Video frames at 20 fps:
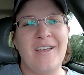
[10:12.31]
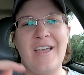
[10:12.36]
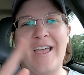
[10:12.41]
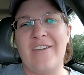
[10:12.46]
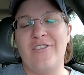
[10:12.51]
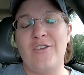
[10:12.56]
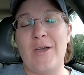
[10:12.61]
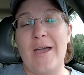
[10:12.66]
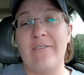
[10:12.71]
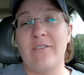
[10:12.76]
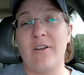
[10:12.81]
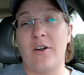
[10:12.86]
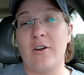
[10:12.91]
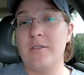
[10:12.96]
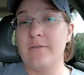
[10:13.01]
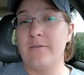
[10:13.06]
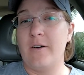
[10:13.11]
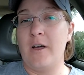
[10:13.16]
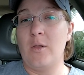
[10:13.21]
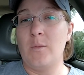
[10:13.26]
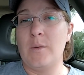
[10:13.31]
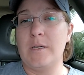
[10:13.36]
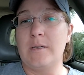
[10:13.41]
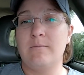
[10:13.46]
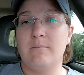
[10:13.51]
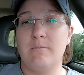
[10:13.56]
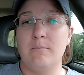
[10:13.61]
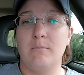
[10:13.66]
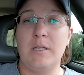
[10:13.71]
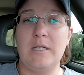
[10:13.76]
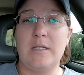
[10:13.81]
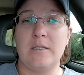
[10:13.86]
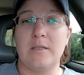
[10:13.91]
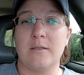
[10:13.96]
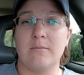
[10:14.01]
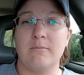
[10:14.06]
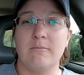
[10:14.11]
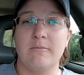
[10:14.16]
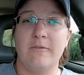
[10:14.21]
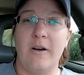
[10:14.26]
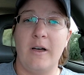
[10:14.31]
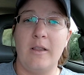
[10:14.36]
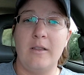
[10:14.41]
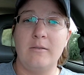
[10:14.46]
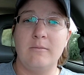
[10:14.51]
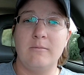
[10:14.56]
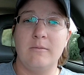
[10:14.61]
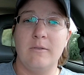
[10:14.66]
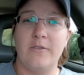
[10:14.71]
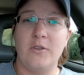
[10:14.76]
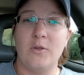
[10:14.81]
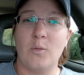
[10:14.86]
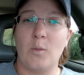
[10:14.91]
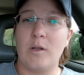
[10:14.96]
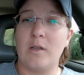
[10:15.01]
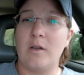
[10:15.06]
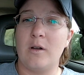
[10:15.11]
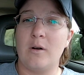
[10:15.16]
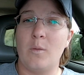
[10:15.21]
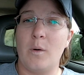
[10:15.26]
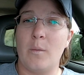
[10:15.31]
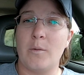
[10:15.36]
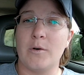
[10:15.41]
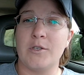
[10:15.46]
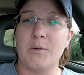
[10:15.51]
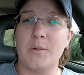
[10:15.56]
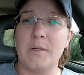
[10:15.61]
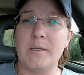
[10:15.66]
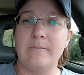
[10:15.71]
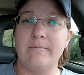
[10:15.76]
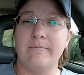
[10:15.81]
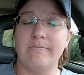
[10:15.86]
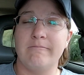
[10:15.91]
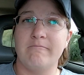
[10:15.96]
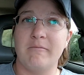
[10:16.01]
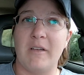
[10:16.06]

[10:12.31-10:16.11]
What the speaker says: If you aren't following, please follow if you want to know what we're doing.